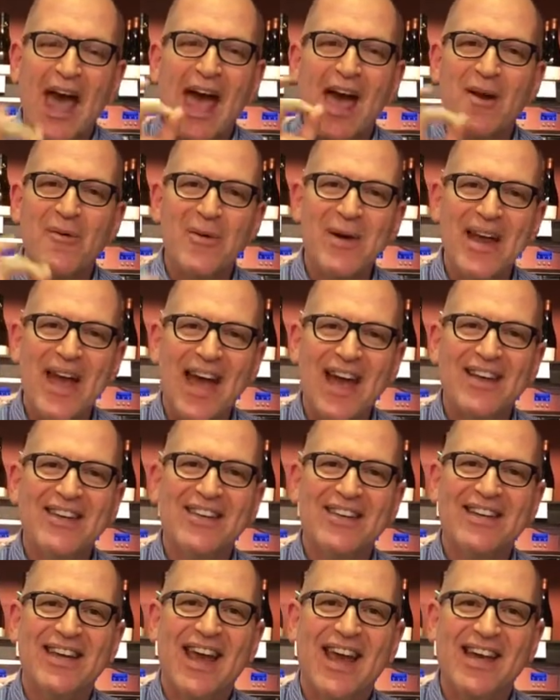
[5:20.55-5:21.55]
And we
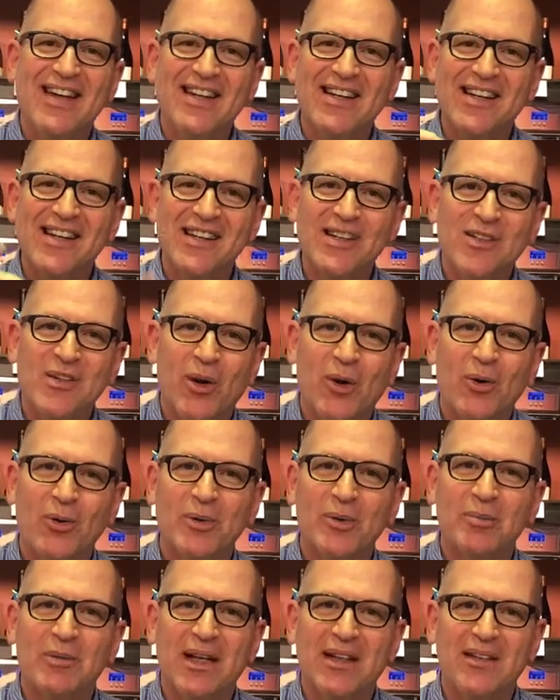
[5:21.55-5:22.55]
educated it and
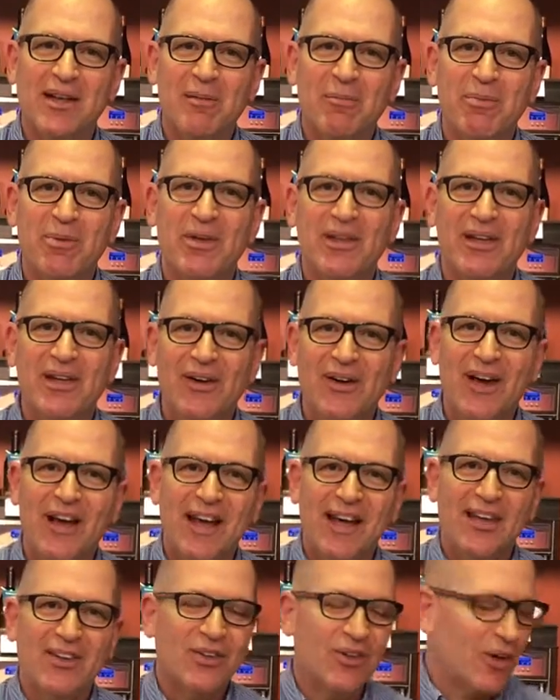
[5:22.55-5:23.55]
told them that Tempranillo
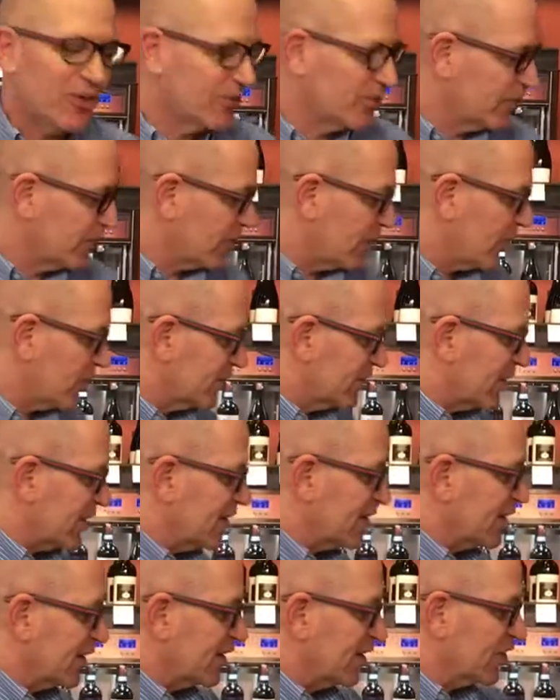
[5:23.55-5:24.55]
is also called
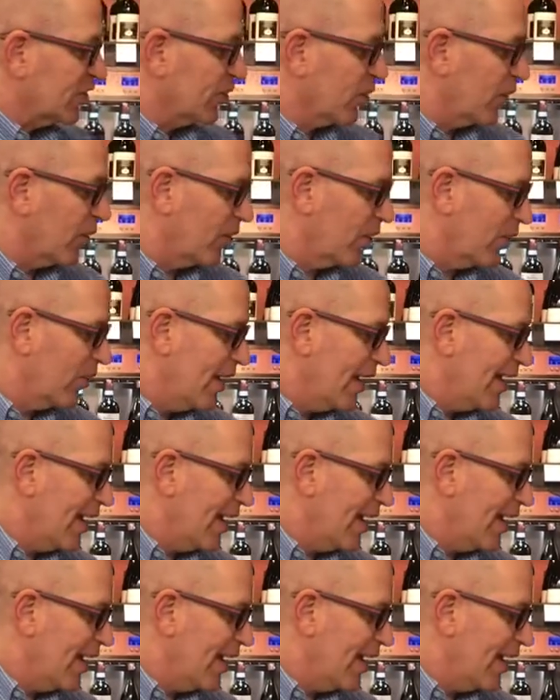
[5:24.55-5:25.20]
Tinta de Toro.